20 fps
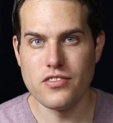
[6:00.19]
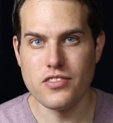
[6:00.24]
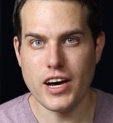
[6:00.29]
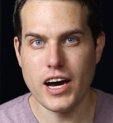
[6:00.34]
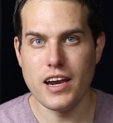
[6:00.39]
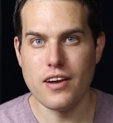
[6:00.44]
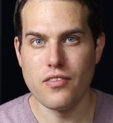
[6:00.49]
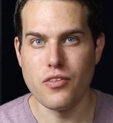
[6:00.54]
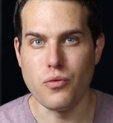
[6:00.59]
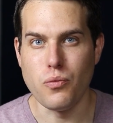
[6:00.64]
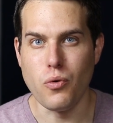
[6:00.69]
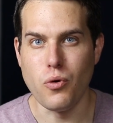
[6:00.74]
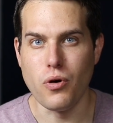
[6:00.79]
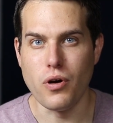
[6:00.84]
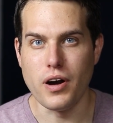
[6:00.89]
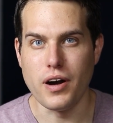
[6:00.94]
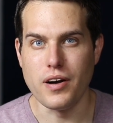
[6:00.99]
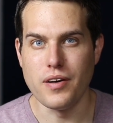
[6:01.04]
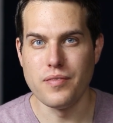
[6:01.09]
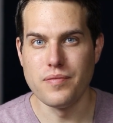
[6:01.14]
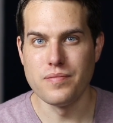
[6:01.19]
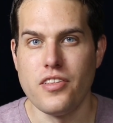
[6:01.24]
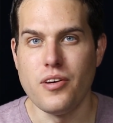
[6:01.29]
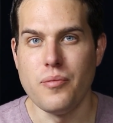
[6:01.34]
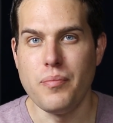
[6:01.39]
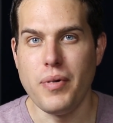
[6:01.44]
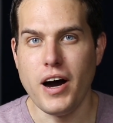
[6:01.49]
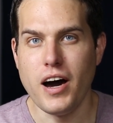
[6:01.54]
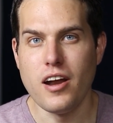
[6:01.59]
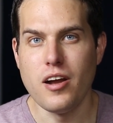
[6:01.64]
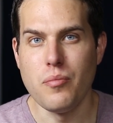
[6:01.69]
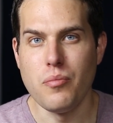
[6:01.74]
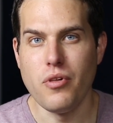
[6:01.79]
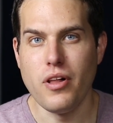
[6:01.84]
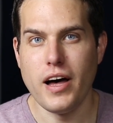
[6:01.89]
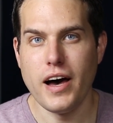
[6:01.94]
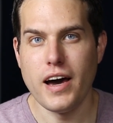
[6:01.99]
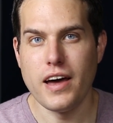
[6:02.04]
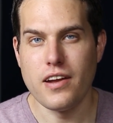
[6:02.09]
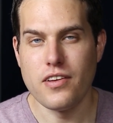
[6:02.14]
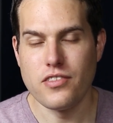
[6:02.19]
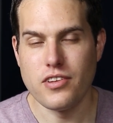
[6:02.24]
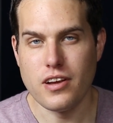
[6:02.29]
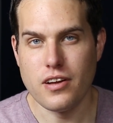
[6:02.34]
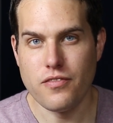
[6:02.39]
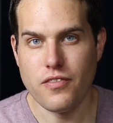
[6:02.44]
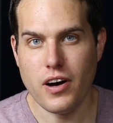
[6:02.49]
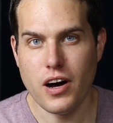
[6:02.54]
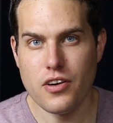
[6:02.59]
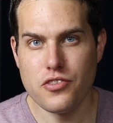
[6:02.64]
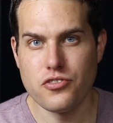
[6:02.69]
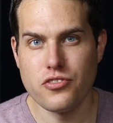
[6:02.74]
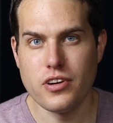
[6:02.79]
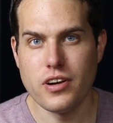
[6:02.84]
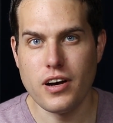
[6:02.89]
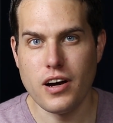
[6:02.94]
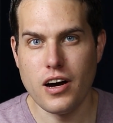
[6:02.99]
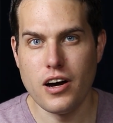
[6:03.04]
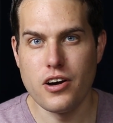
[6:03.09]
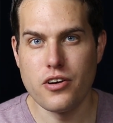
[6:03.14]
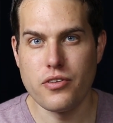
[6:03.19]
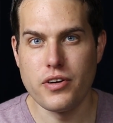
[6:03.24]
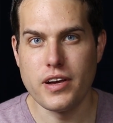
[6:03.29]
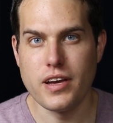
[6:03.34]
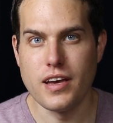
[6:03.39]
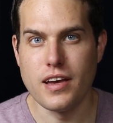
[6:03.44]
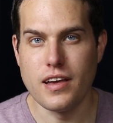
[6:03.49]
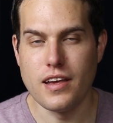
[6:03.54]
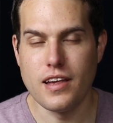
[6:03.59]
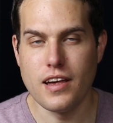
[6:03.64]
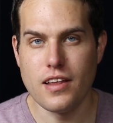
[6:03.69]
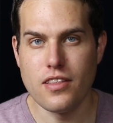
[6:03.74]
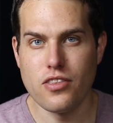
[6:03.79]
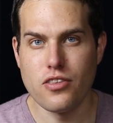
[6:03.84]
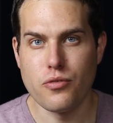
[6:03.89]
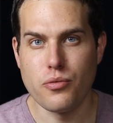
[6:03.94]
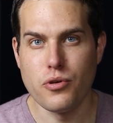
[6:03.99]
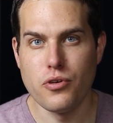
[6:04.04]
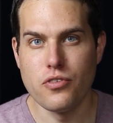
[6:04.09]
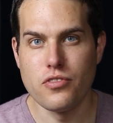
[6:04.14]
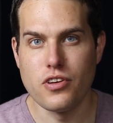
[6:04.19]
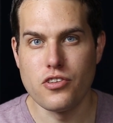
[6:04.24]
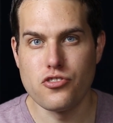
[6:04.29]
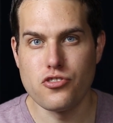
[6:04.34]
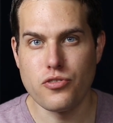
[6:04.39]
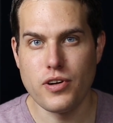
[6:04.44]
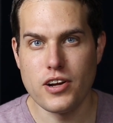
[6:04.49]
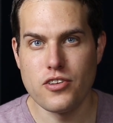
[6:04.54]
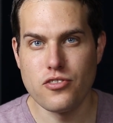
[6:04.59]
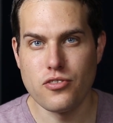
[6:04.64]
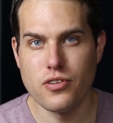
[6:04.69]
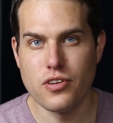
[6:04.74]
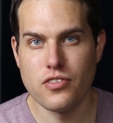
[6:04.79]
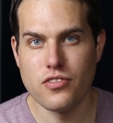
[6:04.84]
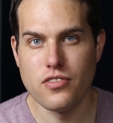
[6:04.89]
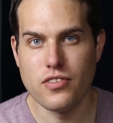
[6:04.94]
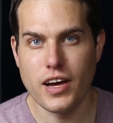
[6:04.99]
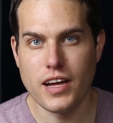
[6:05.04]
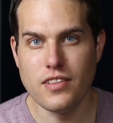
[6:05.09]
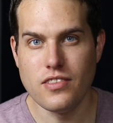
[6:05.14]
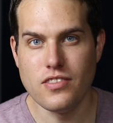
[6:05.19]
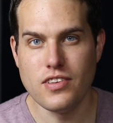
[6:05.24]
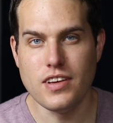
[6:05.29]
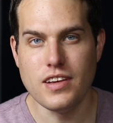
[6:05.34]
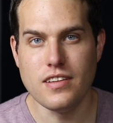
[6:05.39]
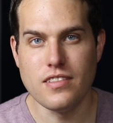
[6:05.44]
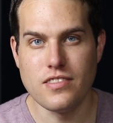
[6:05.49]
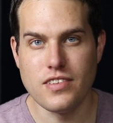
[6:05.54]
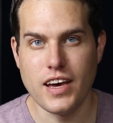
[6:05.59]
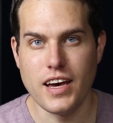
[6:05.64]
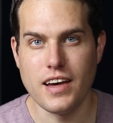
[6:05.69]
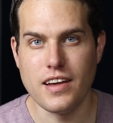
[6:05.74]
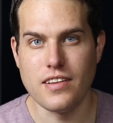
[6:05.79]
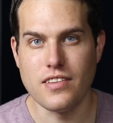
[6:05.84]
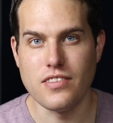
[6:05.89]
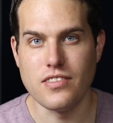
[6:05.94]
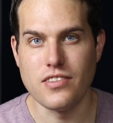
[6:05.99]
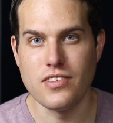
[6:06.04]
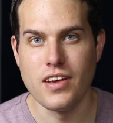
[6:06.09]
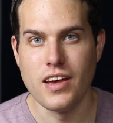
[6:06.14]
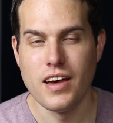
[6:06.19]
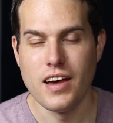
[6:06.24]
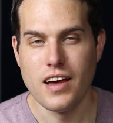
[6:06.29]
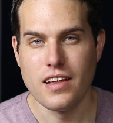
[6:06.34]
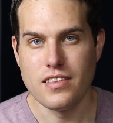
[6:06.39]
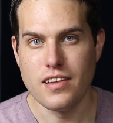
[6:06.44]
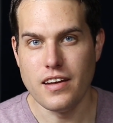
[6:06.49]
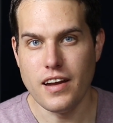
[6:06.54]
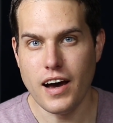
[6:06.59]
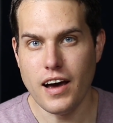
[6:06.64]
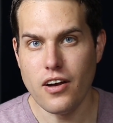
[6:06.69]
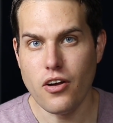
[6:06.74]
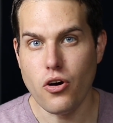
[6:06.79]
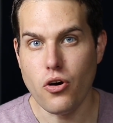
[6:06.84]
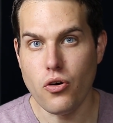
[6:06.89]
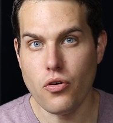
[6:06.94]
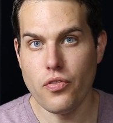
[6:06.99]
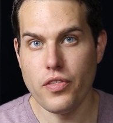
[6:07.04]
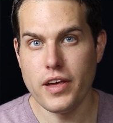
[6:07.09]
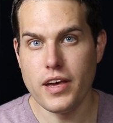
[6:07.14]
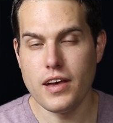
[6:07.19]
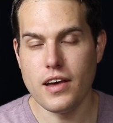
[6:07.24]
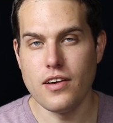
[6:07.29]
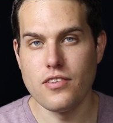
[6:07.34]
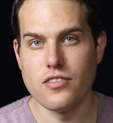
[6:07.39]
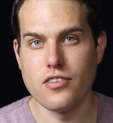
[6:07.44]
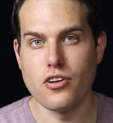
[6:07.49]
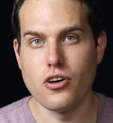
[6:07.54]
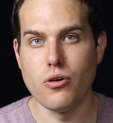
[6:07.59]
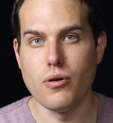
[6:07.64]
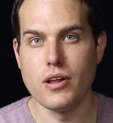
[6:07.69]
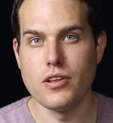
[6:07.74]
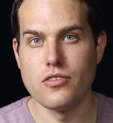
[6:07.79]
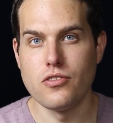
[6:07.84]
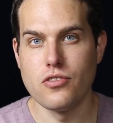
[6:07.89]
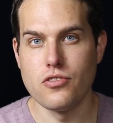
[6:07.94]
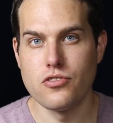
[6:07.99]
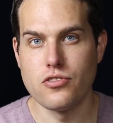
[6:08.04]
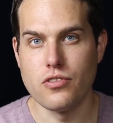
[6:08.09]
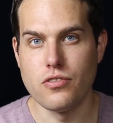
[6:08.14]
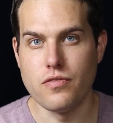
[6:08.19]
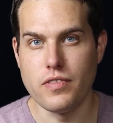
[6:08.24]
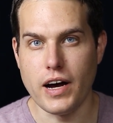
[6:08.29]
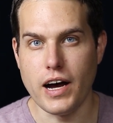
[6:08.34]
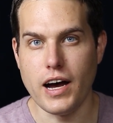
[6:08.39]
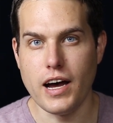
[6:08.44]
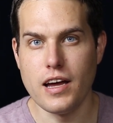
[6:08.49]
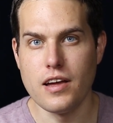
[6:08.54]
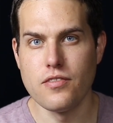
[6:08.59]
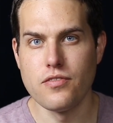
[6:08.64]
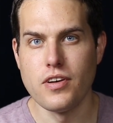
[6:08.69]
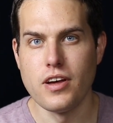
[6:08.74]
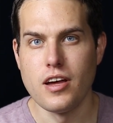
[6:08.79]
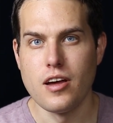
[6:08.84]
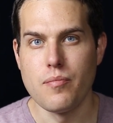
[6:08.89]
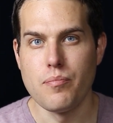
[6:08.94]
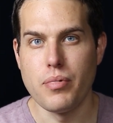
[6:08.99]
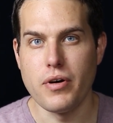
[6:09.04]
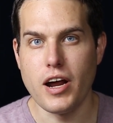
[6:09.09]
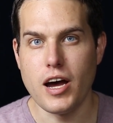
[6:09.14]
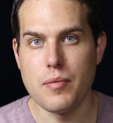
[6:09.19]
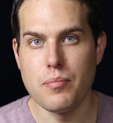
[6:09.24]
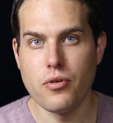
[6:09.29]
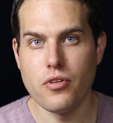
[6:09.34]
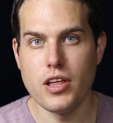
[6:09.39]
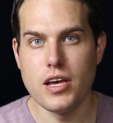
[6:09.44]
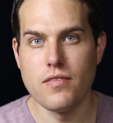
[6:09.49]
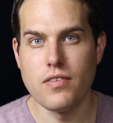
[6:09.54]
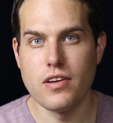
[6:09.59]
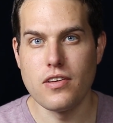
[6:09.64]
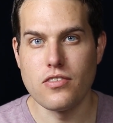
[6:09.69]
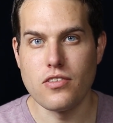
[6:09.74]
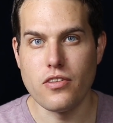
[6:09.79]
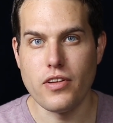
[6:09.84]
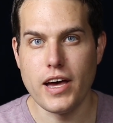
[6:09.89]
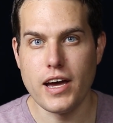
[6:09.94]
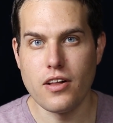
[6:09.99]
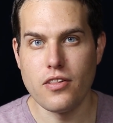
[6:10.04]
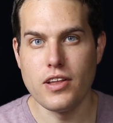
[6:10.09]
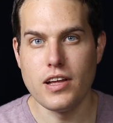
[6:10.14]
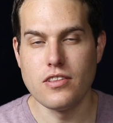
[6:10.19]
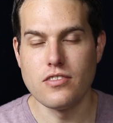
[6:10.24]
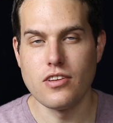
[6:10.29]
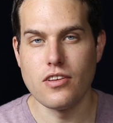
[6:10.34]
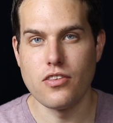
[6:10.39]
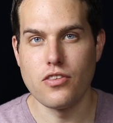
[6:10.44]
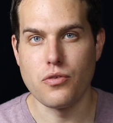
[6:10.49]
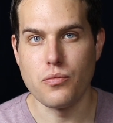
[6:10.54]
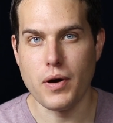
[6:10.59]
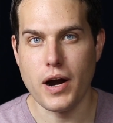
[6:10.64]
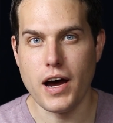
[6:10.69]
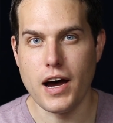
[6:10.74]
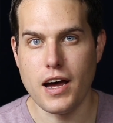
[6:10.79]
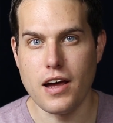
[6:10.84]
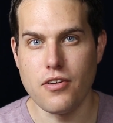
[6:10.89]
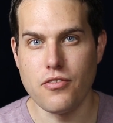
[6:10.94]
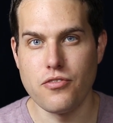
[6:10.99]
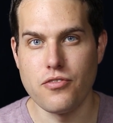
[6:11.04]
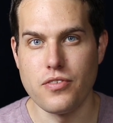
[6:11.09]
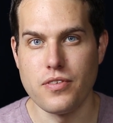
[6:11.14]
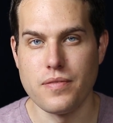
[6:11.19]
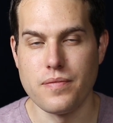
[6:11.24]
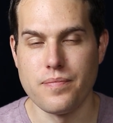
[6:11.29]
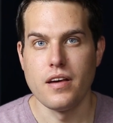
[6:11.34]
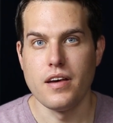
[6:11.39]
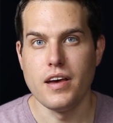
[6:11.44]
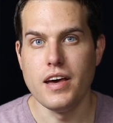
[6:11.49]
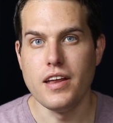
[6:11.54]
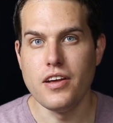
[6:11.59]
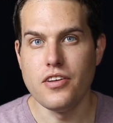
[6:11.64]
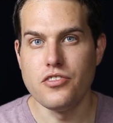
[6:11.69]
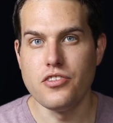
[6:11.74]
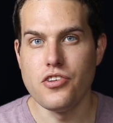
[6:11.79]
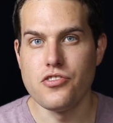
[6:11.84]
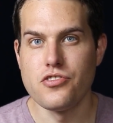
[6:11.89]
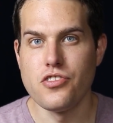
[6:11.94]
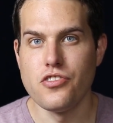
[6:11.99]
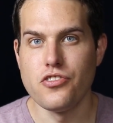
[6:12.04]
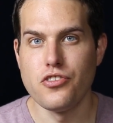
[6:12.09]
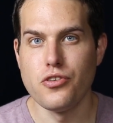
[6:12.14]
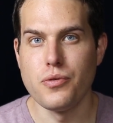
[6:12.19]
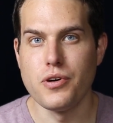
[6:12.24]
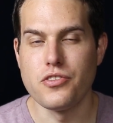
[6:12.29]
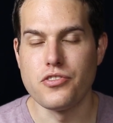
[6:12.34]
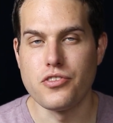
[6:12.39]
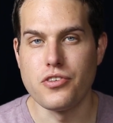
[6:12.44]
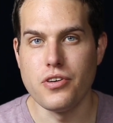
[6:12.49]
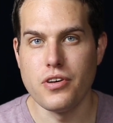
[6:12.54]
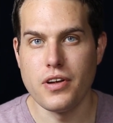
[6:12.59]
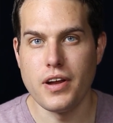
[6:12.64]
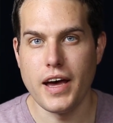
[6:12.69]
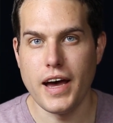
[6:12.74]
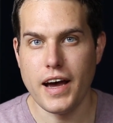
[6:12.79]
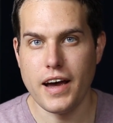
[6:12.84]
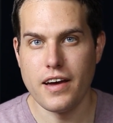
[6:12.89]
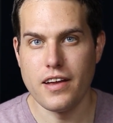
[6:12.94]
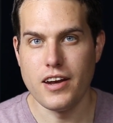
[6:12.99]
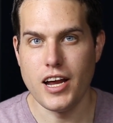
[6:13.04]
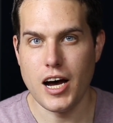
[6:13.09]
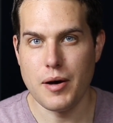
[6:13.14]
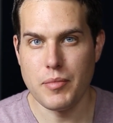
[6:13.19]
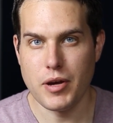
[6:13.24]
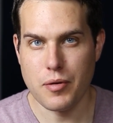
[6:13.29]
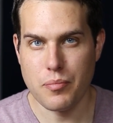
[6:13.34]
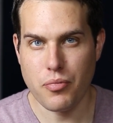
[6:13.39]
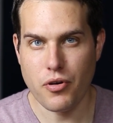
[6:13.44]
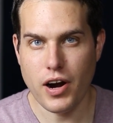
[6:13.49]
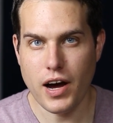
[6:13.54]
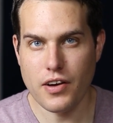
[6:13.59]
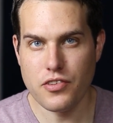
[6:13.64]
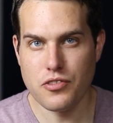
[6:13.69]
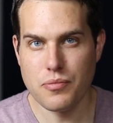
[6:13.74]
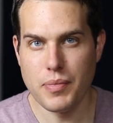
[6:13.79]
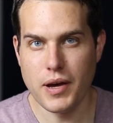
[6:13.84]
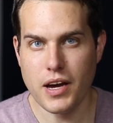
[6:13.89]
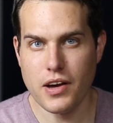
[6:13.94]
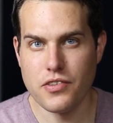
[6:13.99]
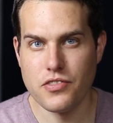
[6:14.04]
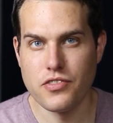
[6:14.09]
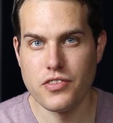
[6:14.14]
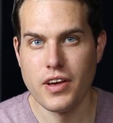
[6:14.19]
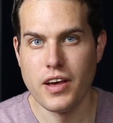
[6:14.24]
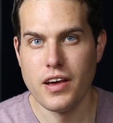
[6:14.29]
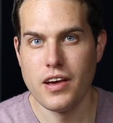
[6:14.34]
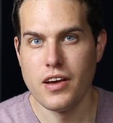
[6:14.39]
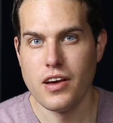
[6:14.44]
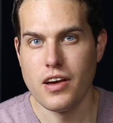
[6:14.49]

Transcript: side of the war. The bottom line is that if Austria-Hungary can get through the treacherous 1910s, then not only is it going to survive, but I believe it is likely to thrive. In addition to its good economic prospects,